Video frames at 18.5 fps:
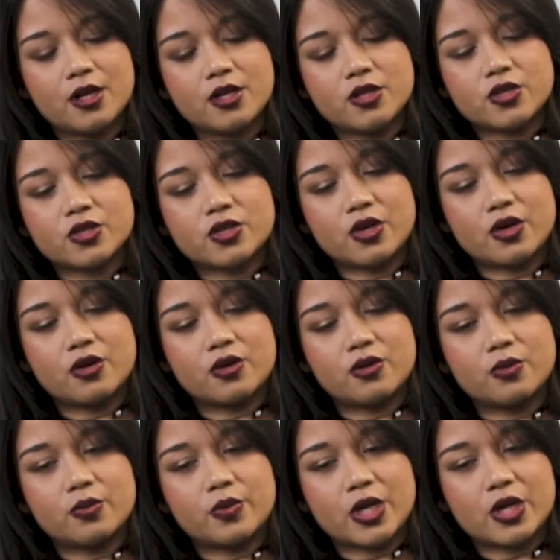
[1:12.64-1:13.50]

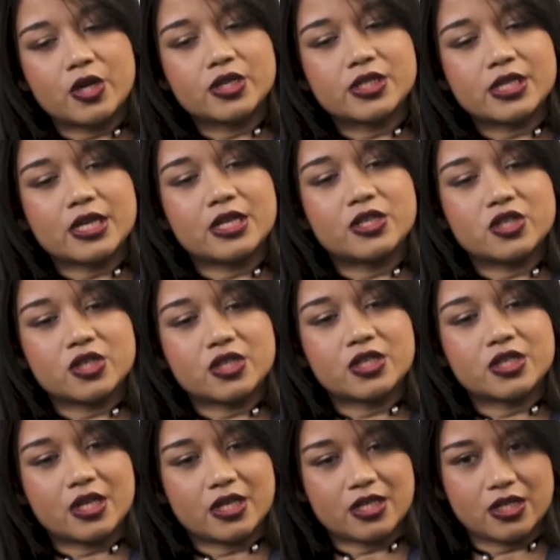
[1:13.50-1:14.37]
So because it had
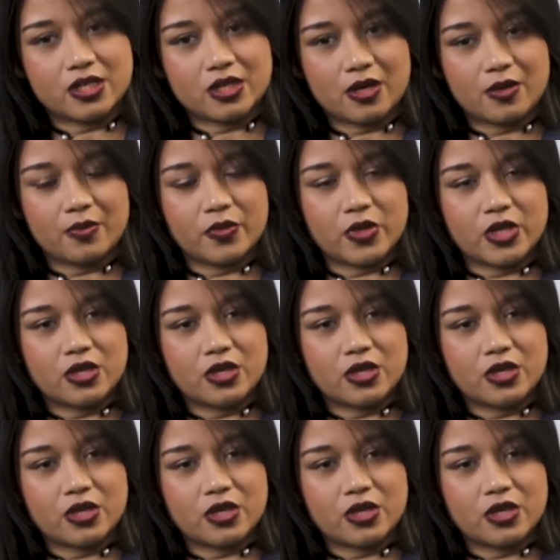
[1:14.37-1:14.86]
just started up,